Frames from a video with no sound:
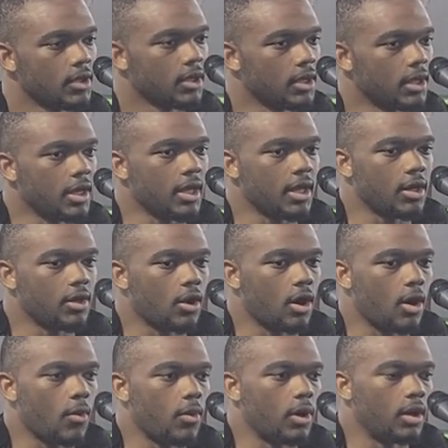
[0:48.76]
Yeah, you know,
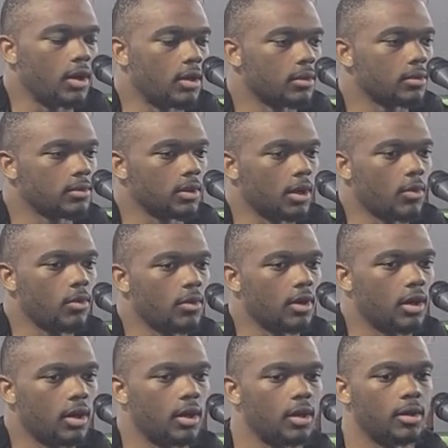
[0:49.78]
I want
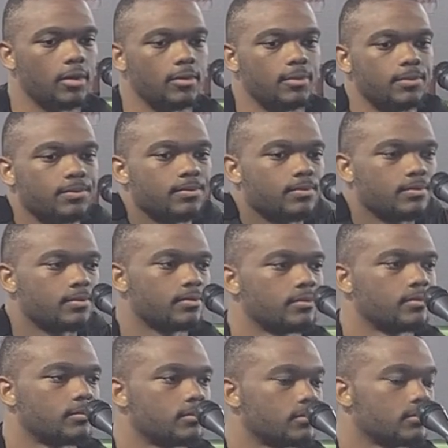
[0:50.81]
to,
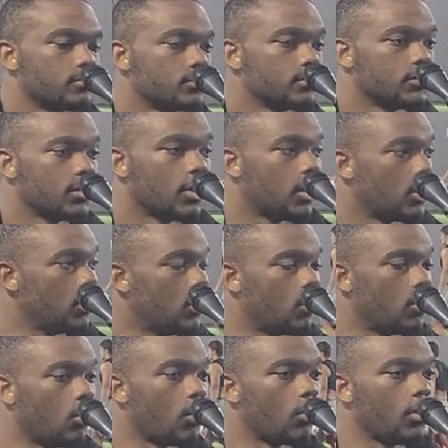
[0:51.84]
you know,
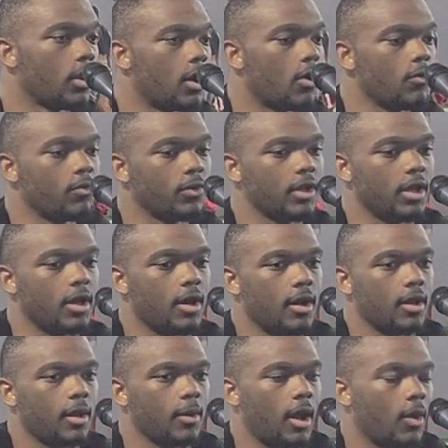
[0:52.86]
Lord willing, hopefully
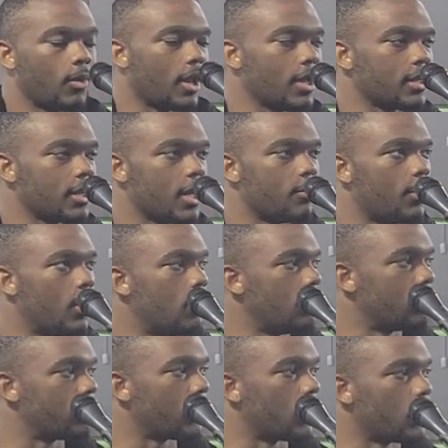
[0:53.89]
I would like to have my
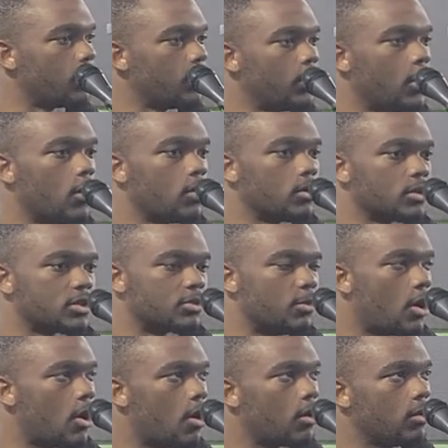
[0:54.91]
own firm, you know,
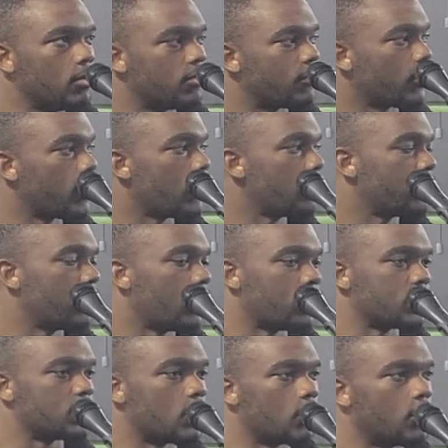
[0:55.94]
small little firm
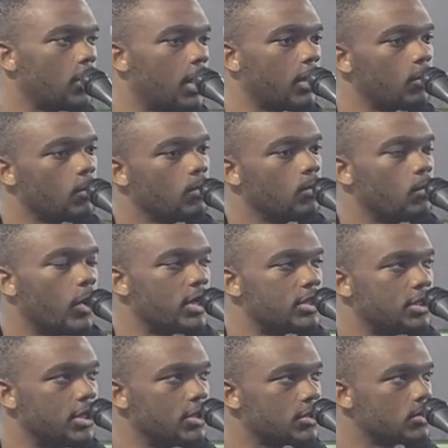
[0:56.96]
focused on like
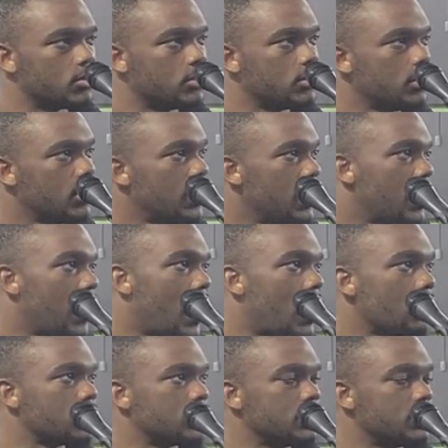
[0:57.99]
residential
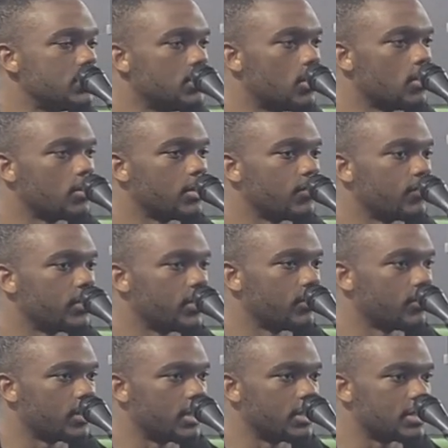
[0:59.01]
houses, you know,
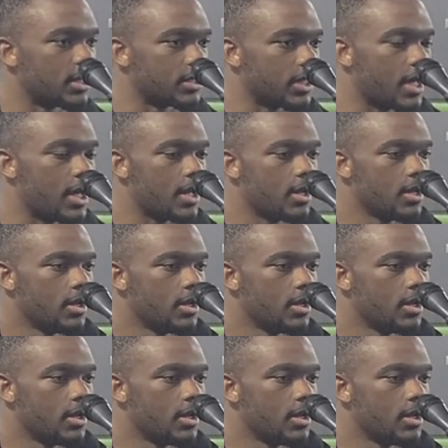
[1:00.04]
things like that.